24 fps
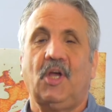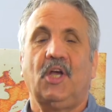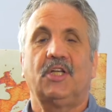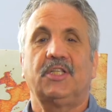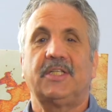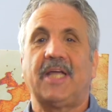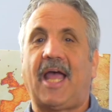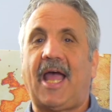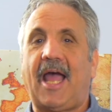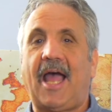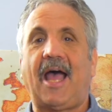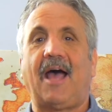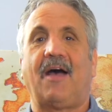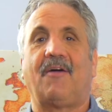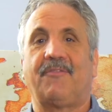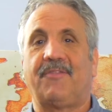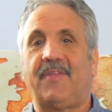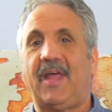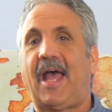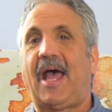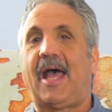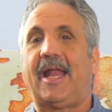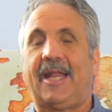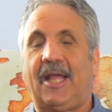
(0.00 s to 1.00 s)
to have
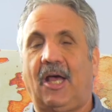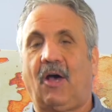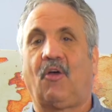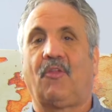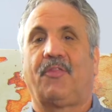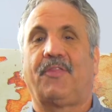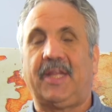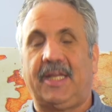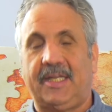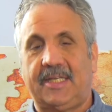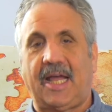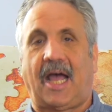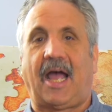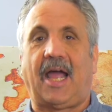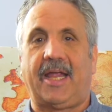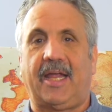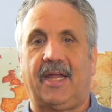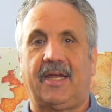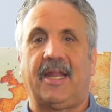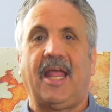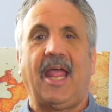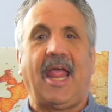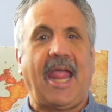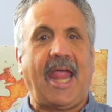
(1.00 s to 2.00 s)
that healthy
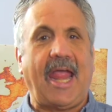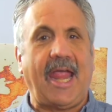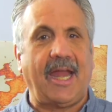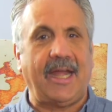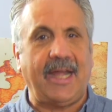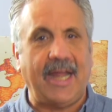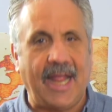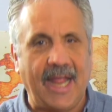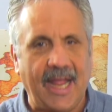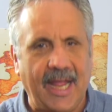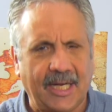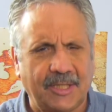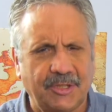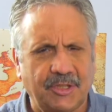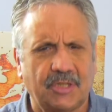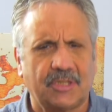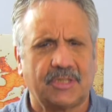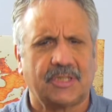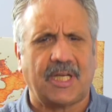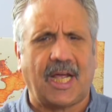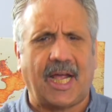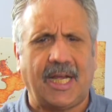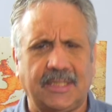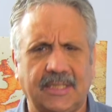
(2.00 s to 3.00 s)
diet. And
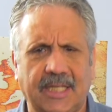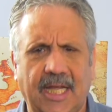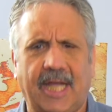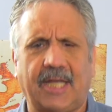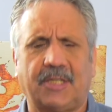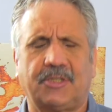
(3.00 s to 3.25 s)
exercise